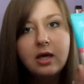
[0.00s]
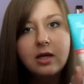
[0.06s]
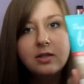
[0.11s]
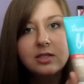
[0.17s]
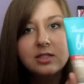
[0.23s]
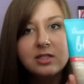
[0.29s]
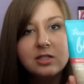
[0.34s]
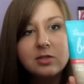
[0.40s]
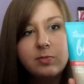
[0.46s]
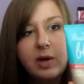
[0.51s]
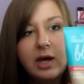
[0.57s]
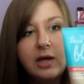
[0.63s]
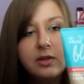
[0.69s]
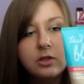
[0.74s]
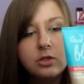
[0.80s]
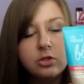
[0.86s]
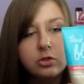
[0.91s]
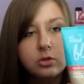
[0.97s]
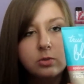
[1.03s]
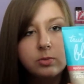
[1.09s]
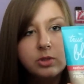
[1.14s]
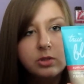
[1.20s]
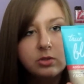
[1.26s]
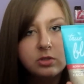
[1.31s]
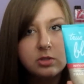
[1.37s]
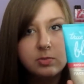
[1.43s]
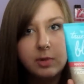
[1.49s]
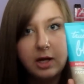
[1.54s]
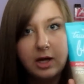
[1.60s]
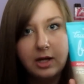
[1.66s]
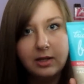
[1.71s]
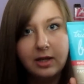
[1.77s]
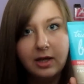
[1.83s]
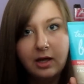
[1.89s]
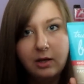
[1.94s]
This is by the True Blue Spa
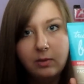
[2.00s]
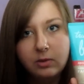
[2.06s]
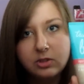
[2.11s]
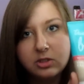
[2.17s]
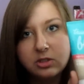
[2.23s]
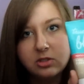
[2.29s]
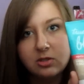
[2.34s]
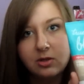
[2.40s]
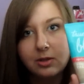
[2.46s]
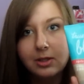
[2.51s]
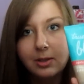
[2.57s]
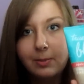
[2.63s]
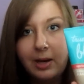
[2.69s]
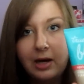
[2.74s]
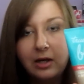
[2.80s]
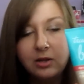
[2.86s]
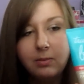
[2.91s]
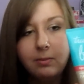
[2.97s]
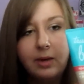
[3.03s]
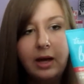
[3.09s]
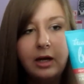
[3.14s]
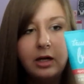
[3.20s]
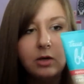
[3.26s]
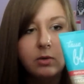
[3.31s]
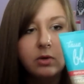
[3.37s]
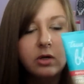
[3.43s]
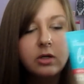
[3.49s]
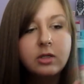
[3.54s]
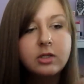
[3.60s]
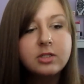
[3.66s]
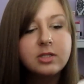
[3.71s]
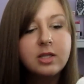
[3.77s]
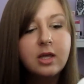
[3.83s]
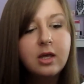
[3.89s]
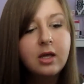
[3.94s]
line which is sold at Bath & Body Works.